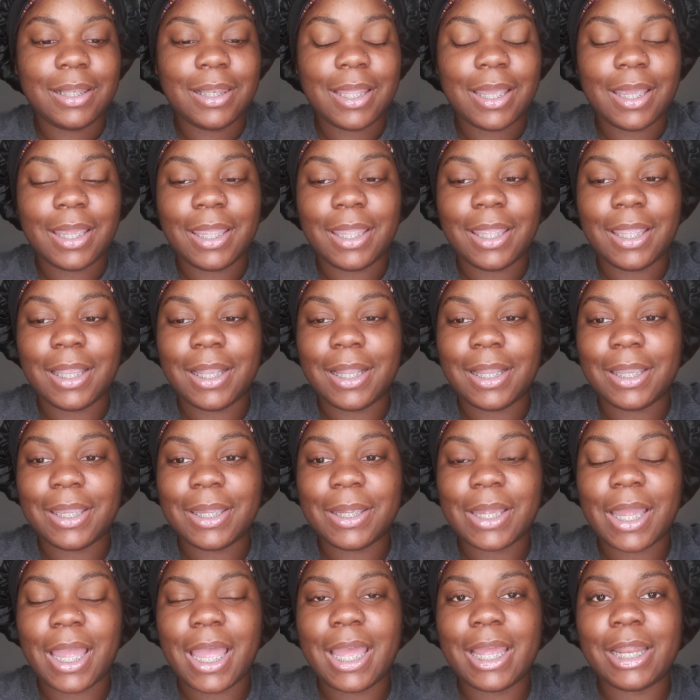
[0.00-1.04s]
like
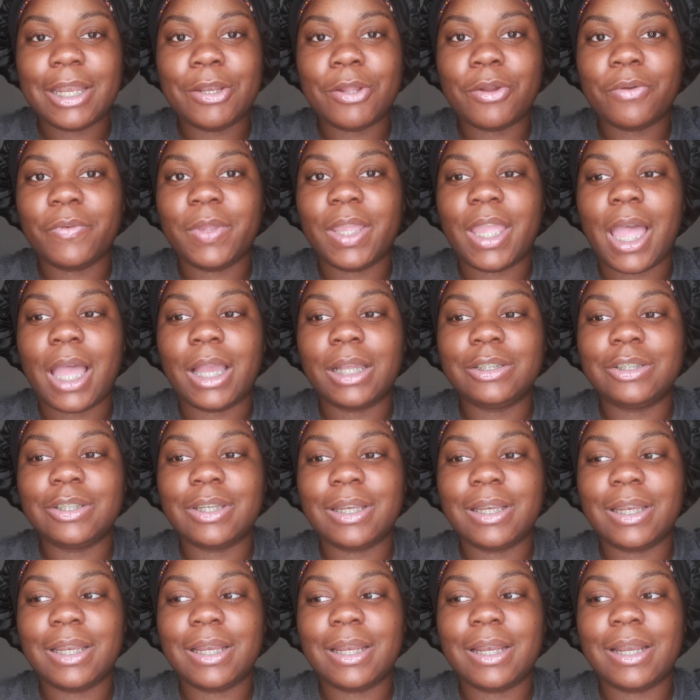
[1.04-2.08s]
I had no
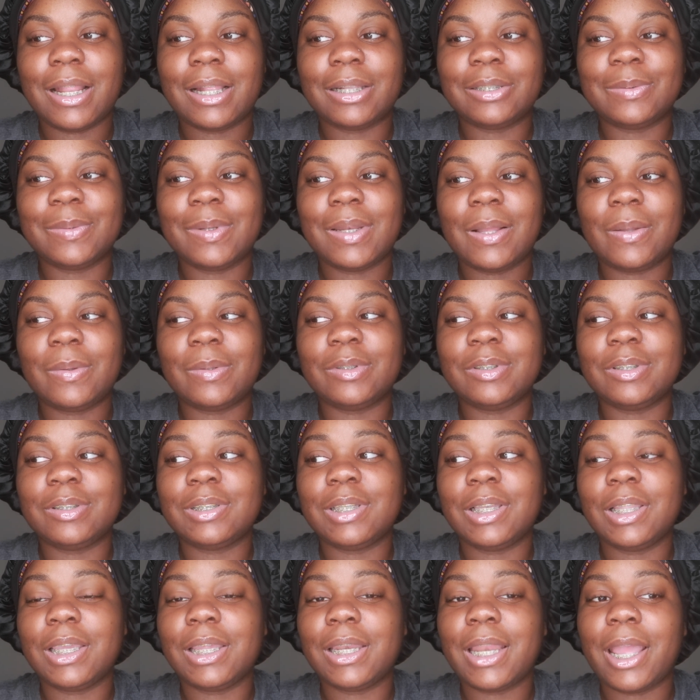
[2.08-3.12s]
reaction and then that's when I was
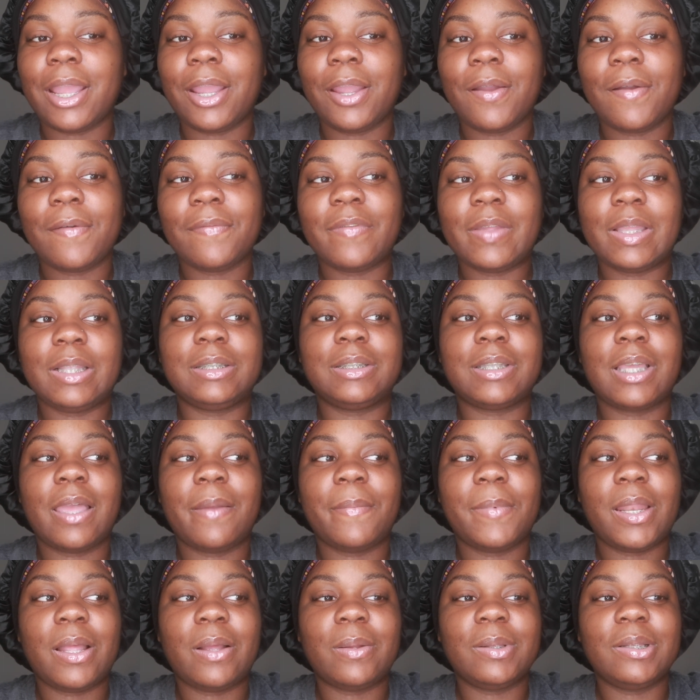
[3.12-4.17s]
just looking at her on
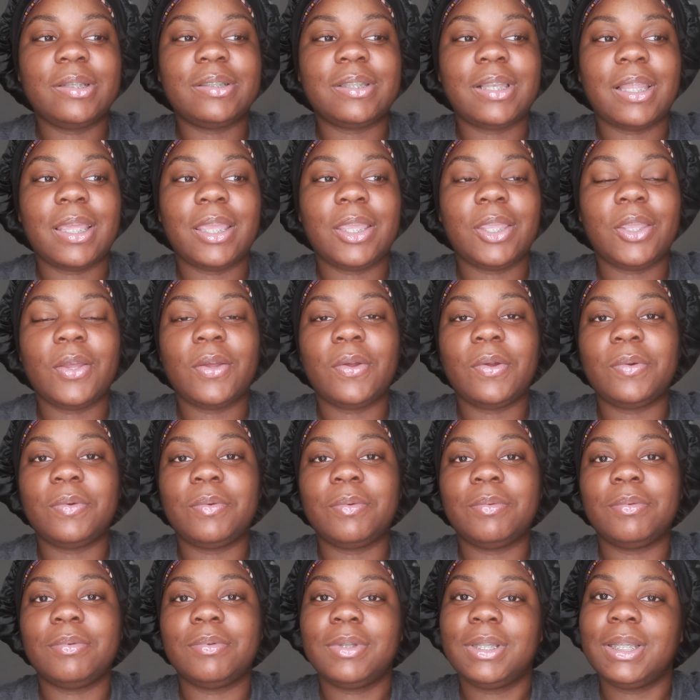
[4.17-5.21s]
FaceTime and I was like
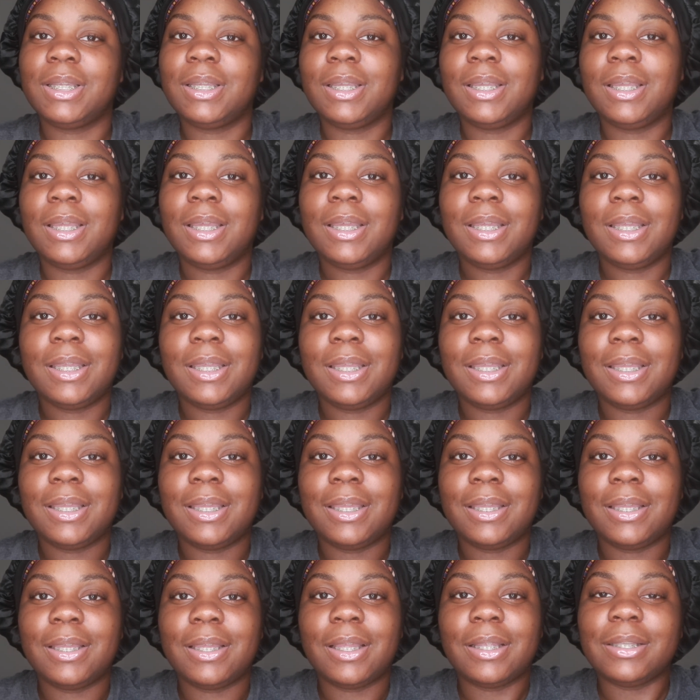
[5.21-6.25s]
yo
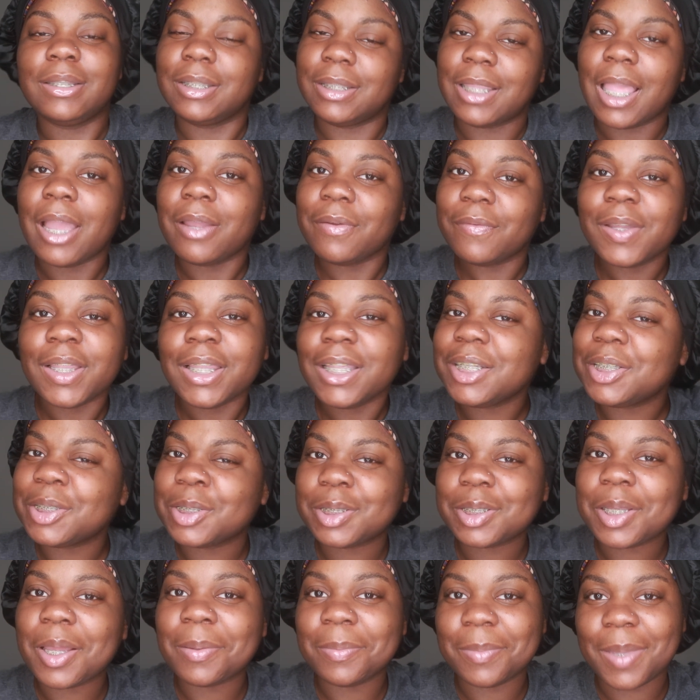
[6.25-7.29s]
did that really
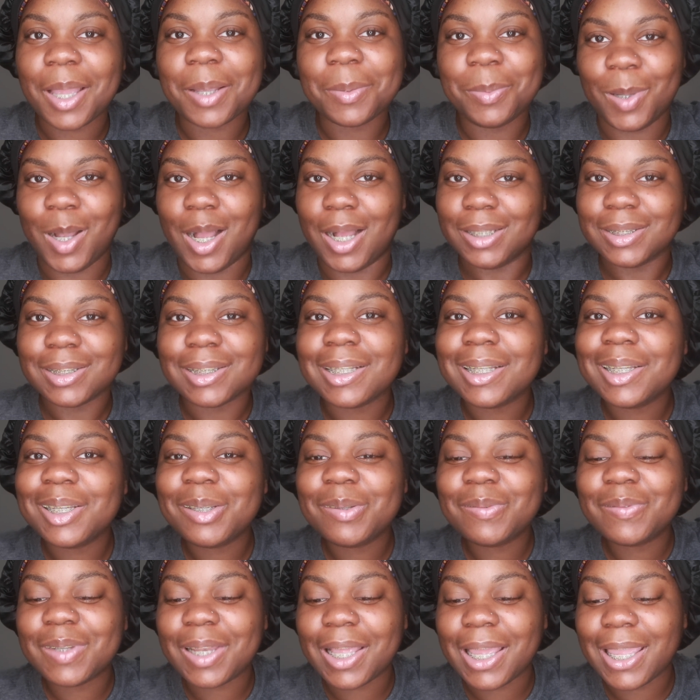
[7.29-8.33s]
just come back
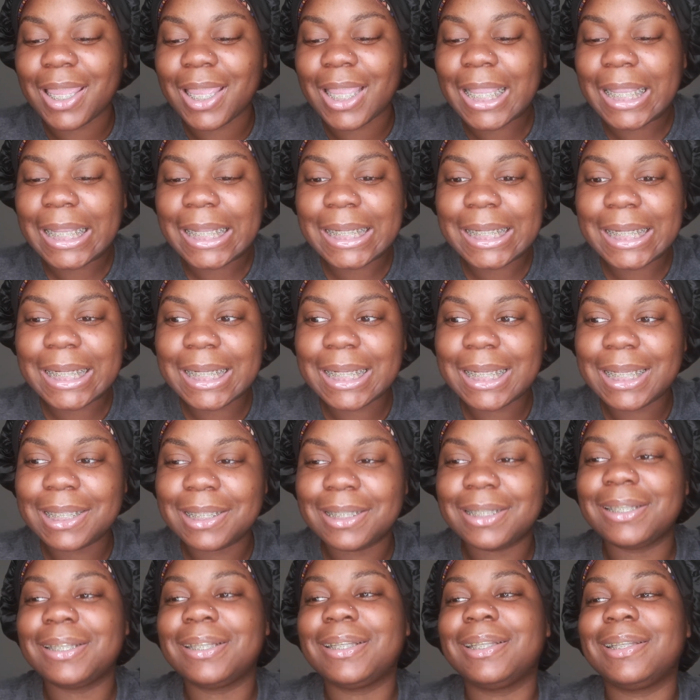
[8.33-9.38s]
positive like
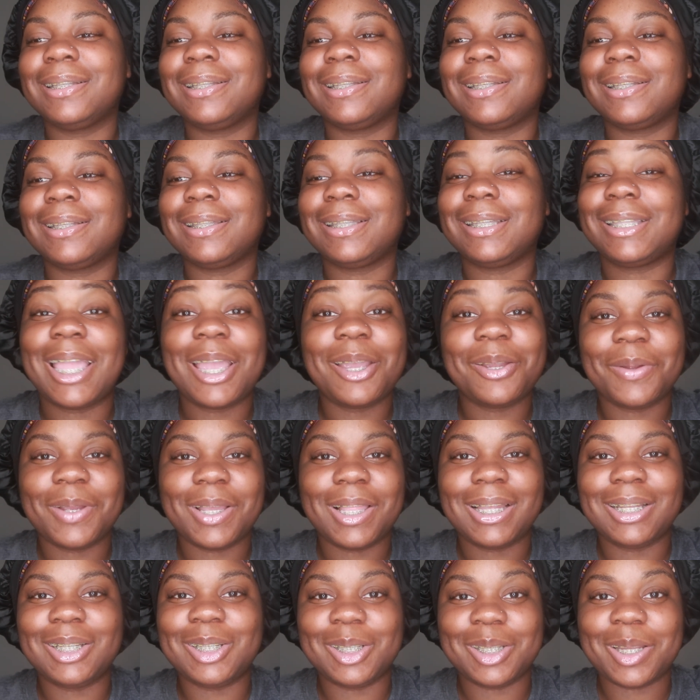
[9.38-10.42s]
did that
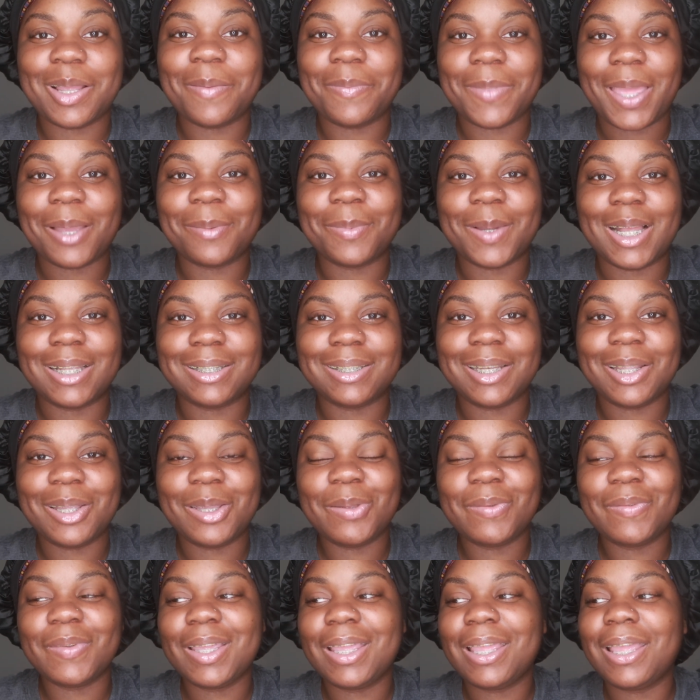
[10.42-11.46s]
really just come back
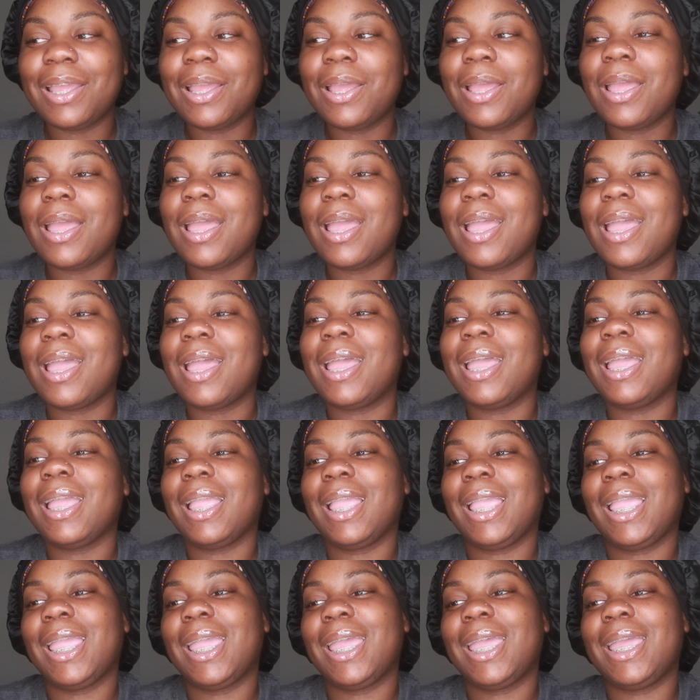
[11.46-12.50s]
positive
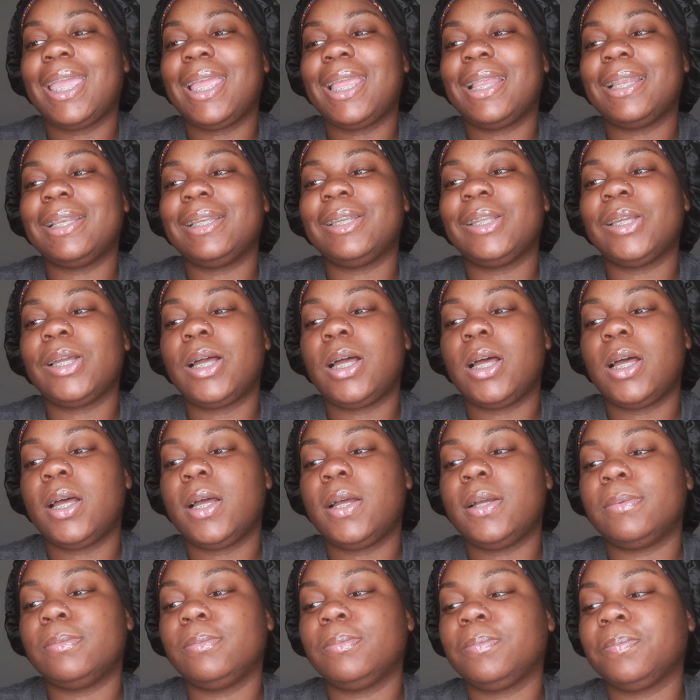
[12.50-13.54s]
and
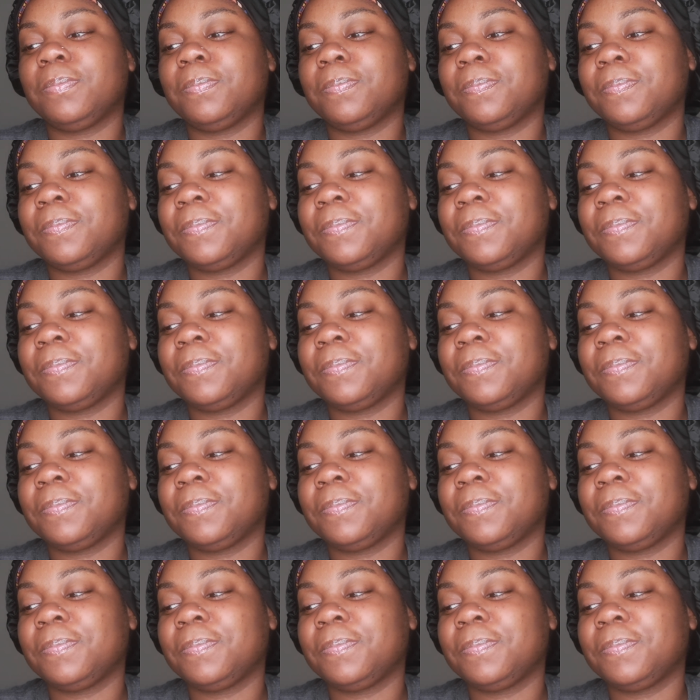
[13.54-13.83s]
um,